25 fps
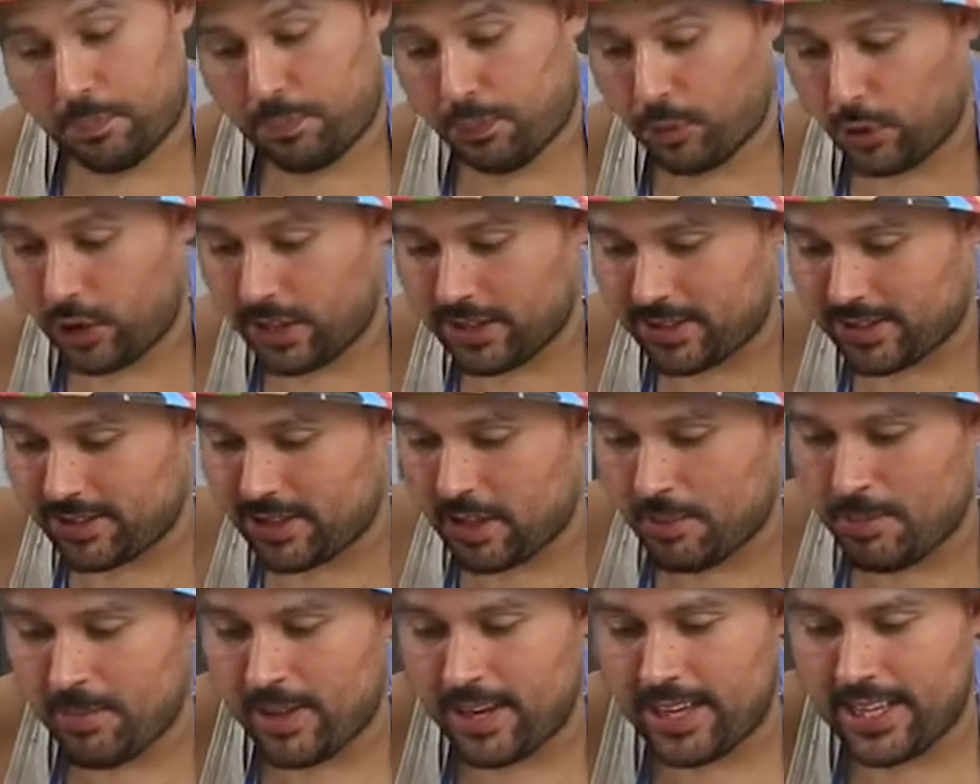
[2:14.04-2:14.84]
to
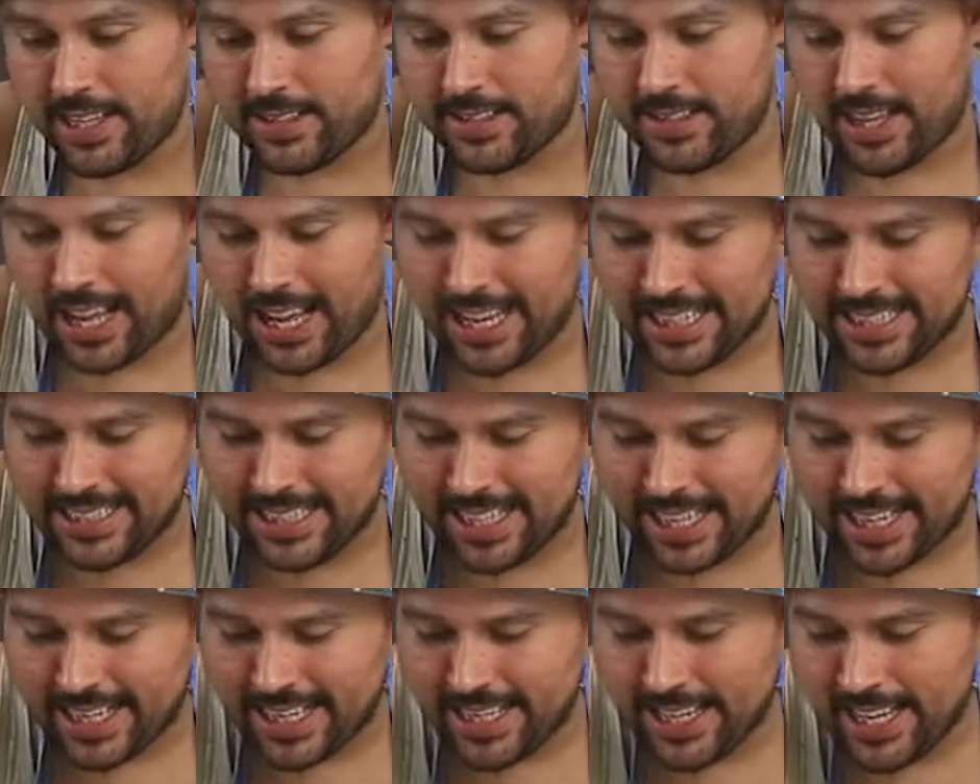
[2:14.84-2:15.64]
put the meat
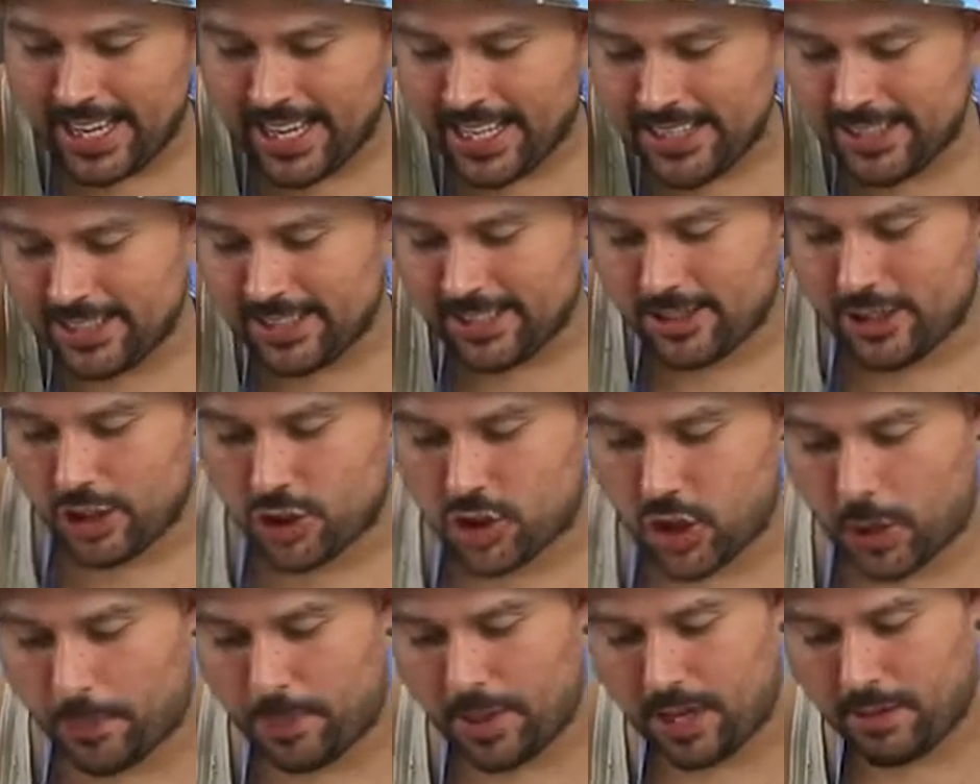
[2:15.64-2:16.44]
underneath
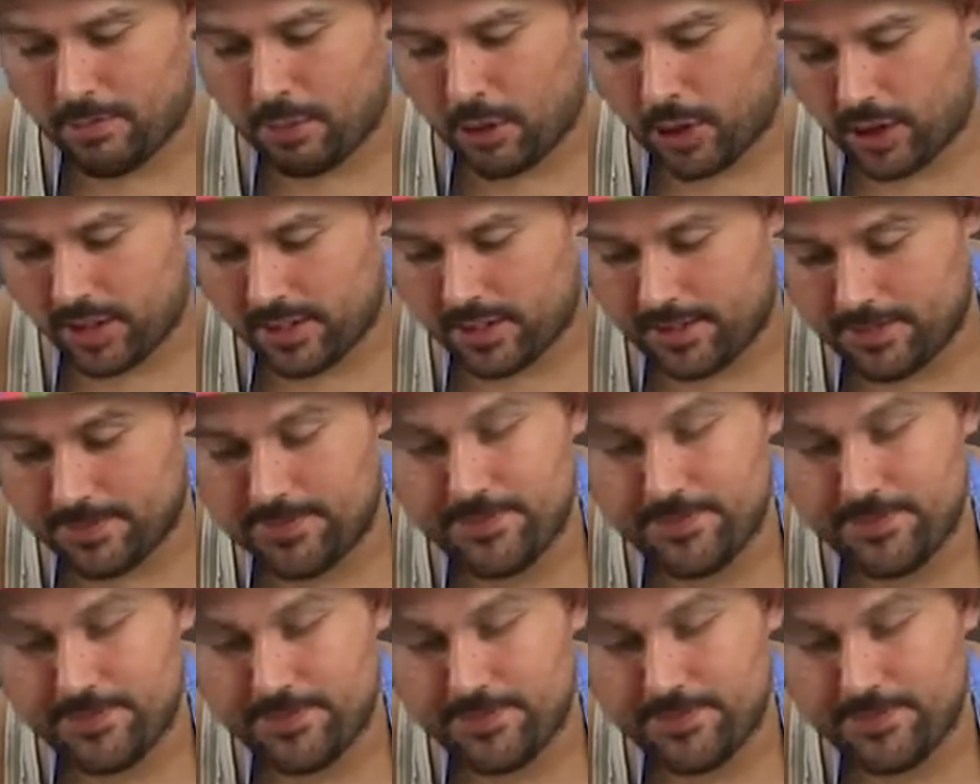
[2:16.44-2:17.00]
the chopping board.